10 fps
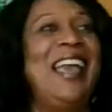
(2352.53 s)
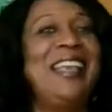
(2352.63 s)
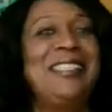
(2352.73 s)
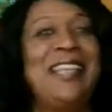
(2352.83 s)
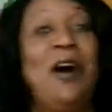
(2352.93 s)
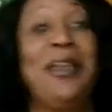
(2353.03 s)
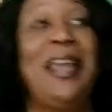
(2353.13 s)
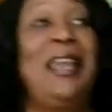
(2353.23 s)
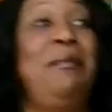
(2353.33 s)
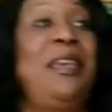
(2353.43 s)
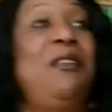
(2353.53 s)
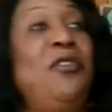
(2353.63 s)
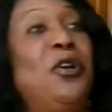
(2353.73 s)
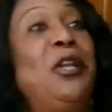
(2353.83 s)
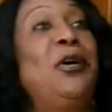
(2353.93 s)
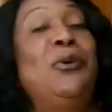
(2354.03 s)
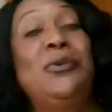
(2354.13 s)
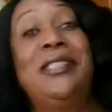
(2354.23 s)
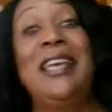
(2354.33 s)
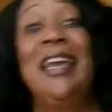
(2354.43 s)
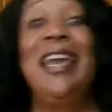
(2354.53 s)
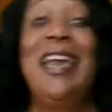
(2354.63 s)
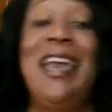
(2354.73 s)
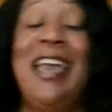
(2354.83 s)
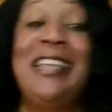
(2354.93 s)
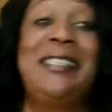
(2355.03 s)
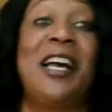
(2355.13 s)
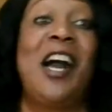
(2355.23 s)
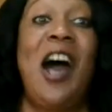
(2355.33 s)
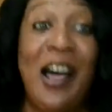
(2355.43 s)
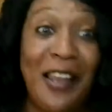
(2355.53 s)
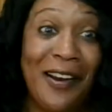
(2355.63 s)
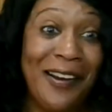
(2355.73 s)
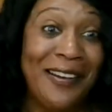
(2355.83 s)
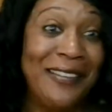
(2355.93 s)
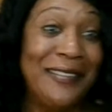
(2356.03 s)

It's okay. Let me give you clues. It's a color.